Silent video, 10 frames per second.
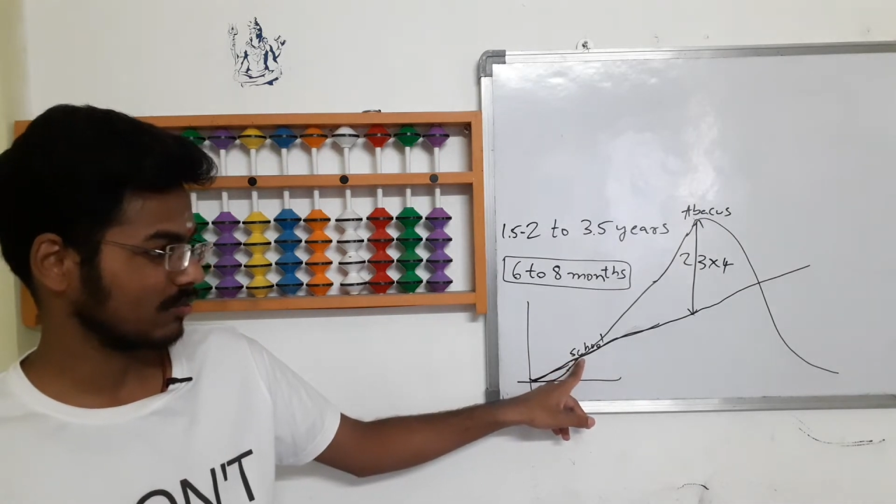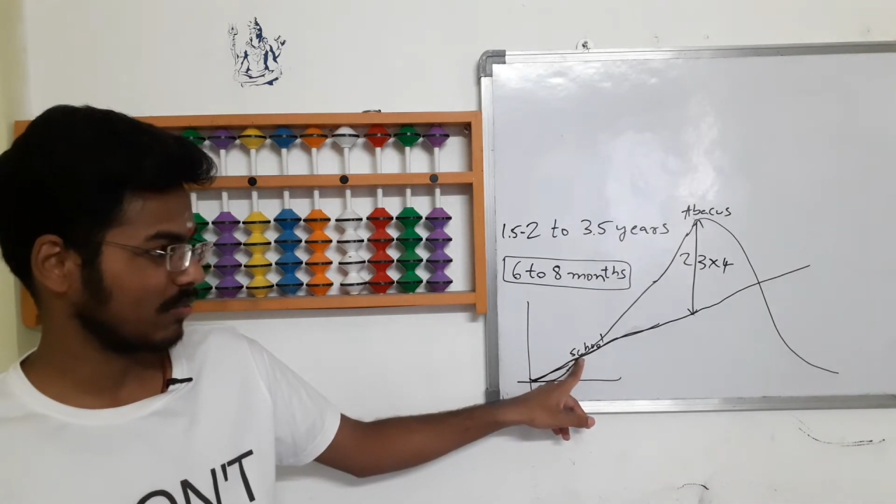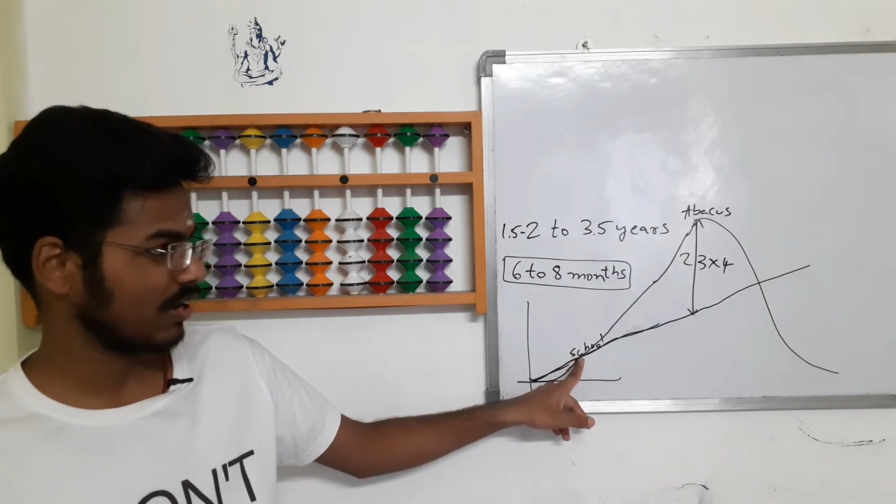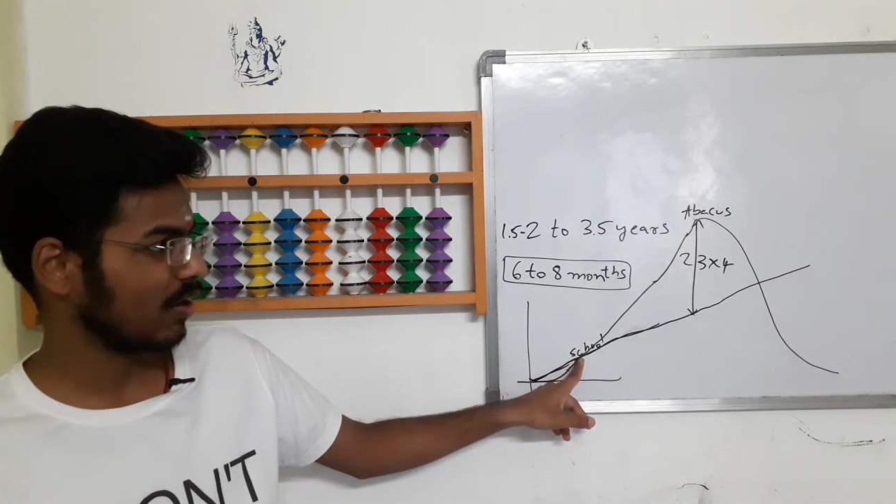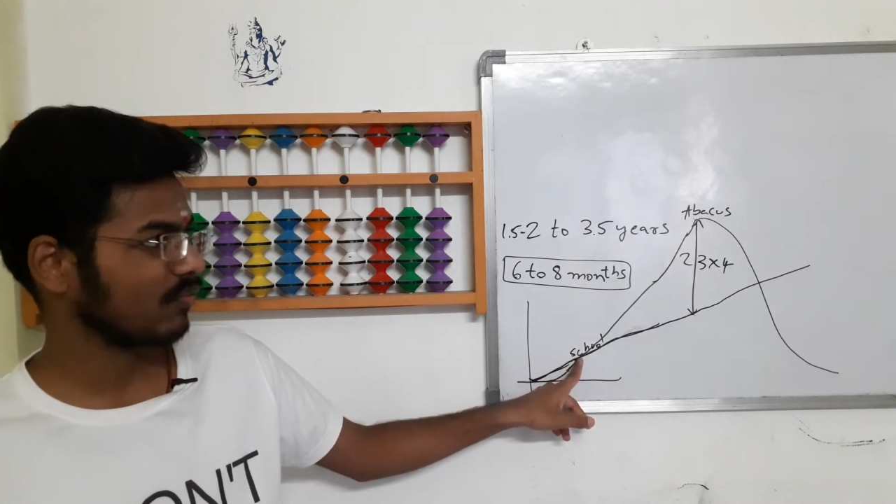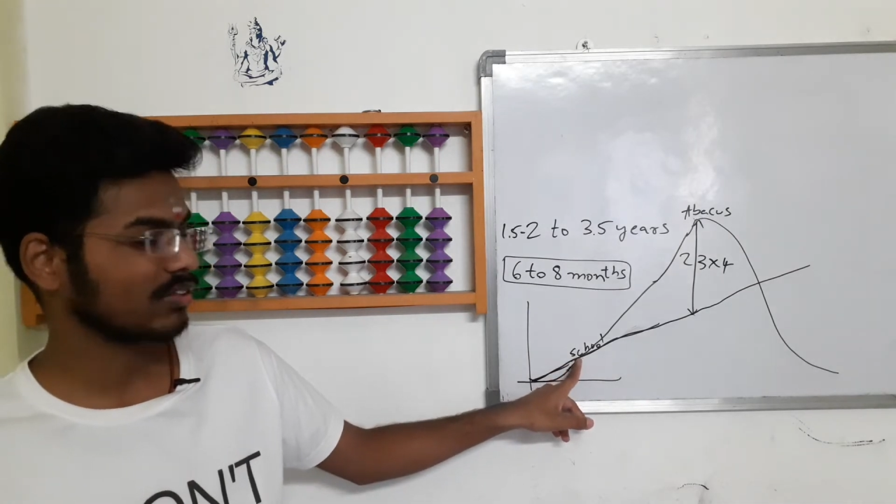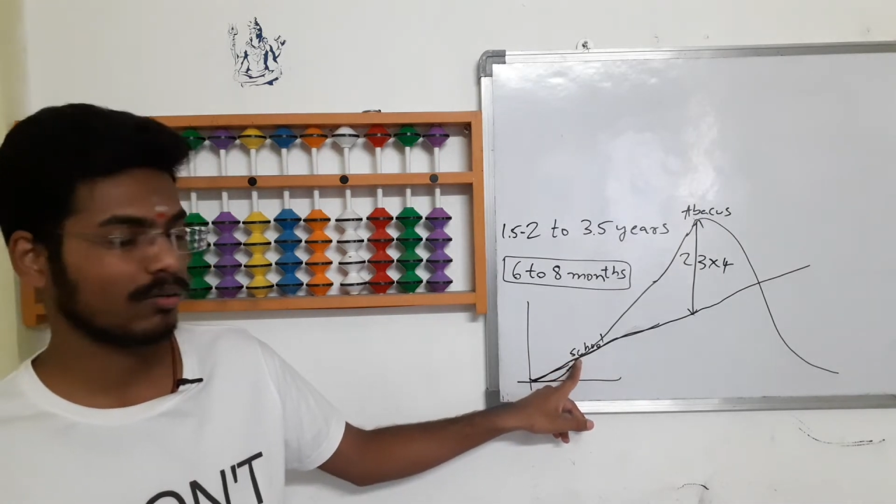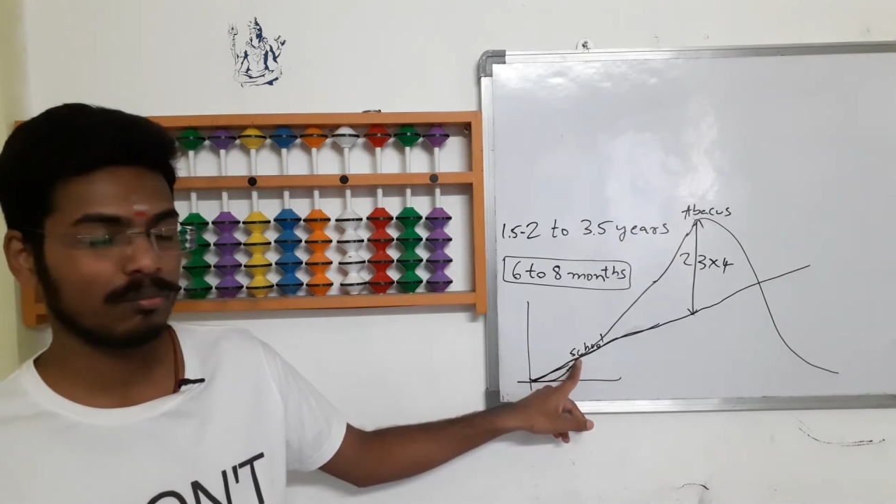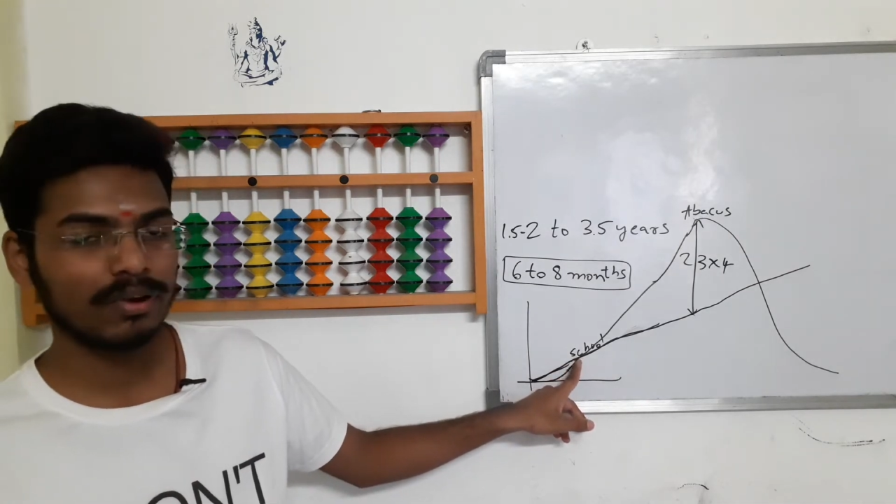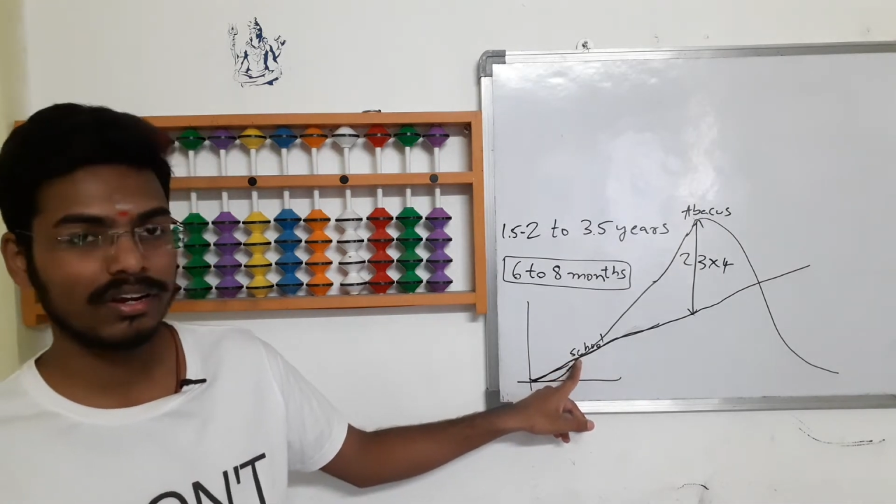But after
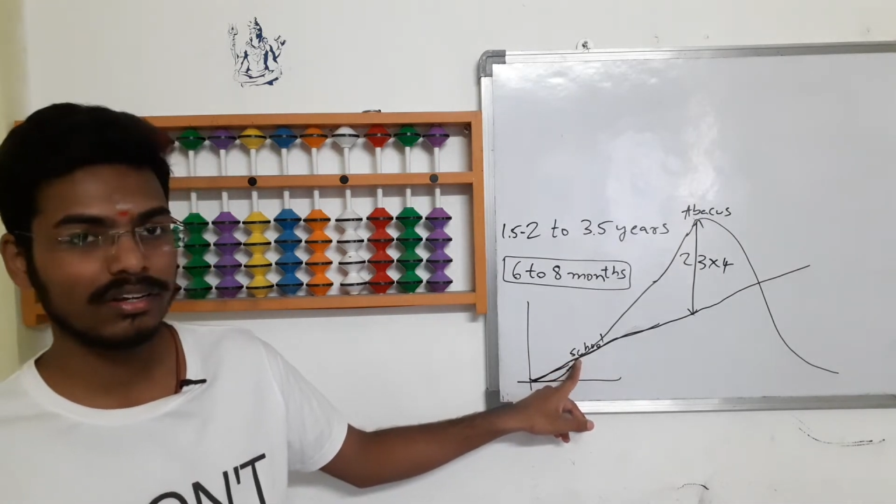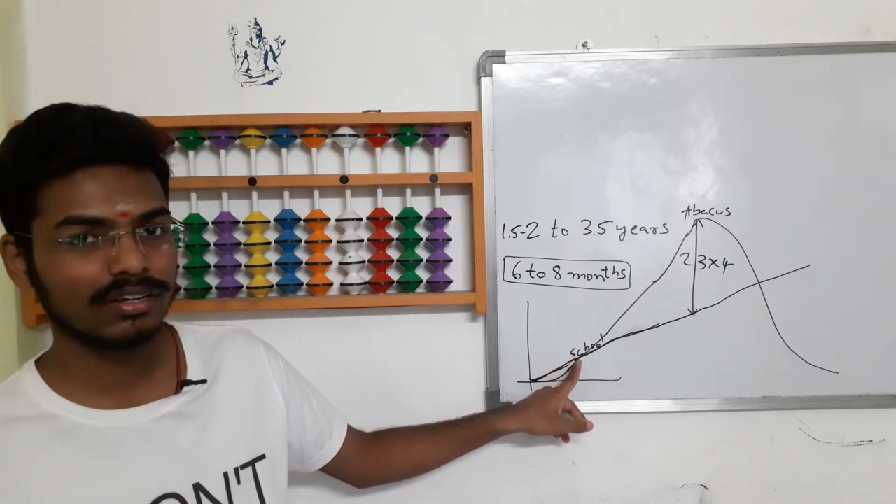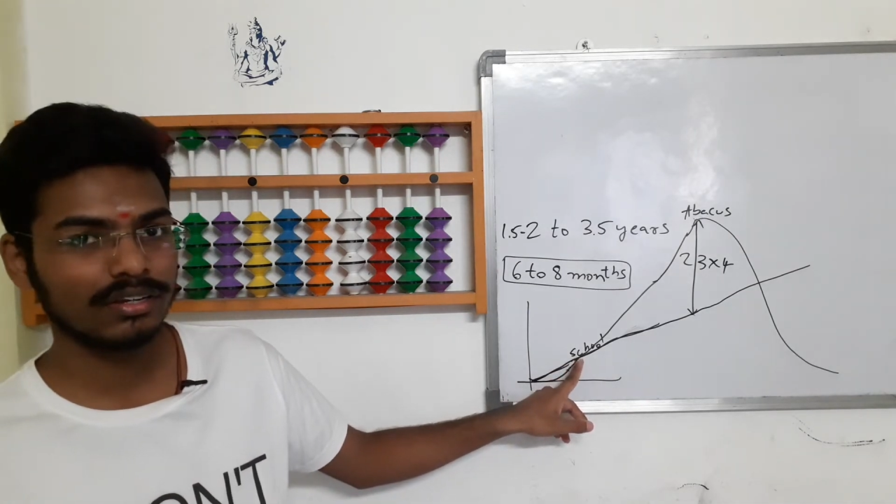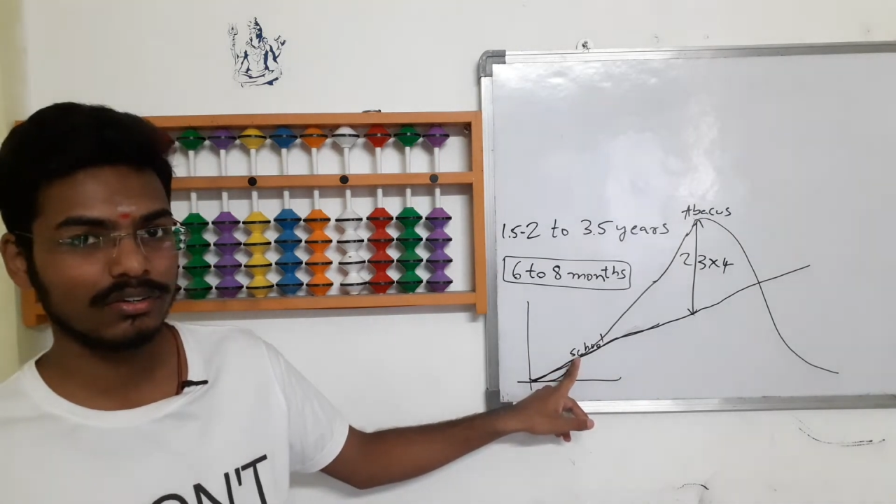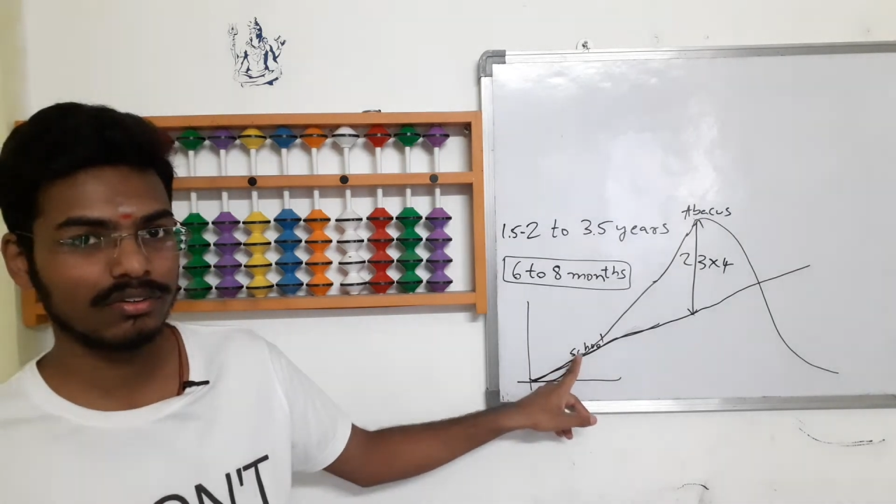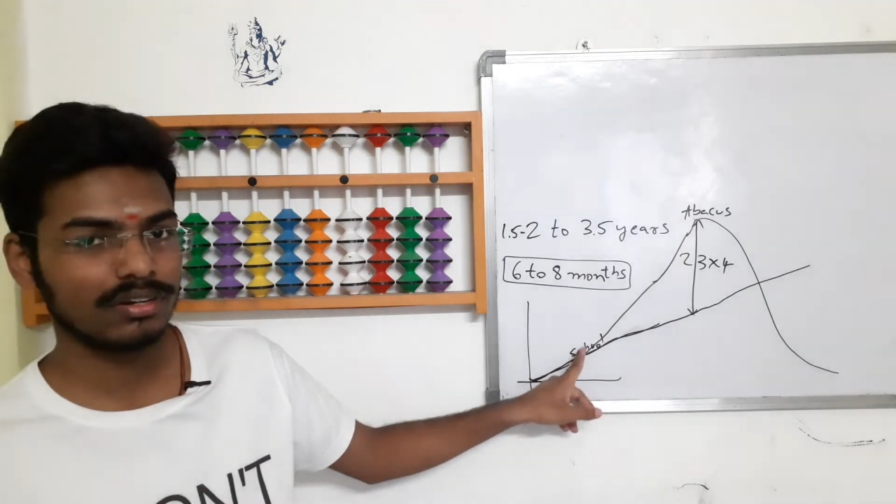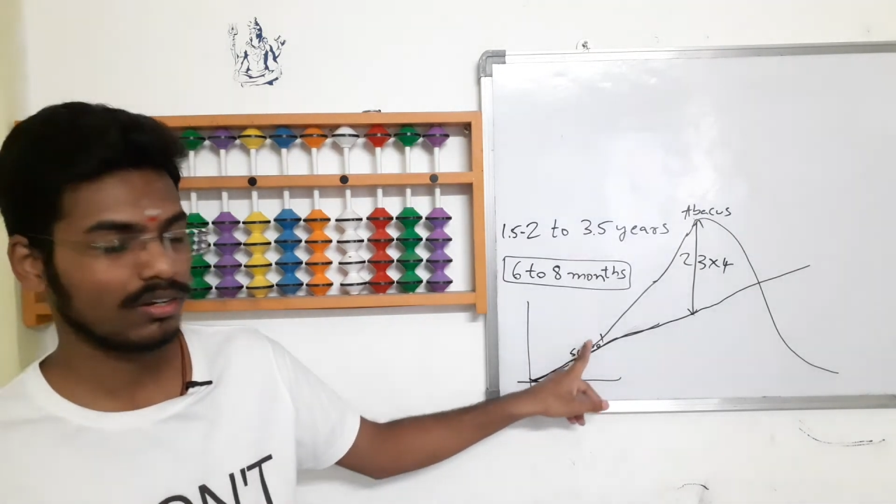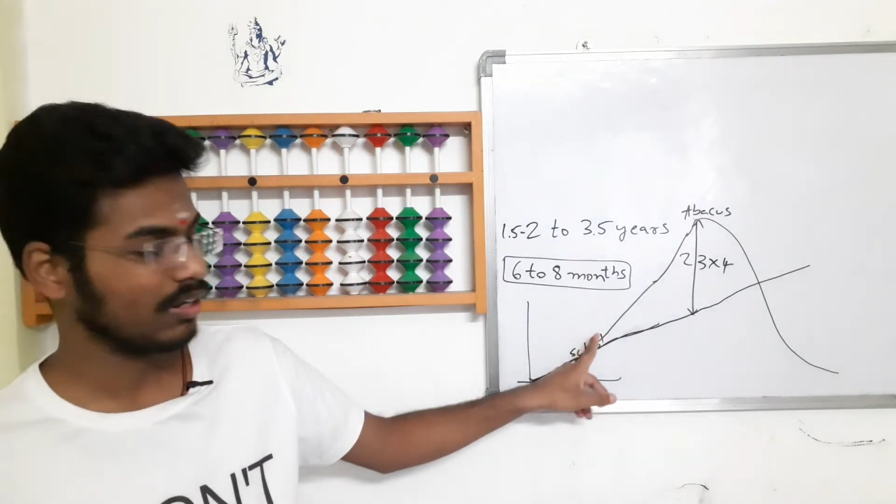some point you will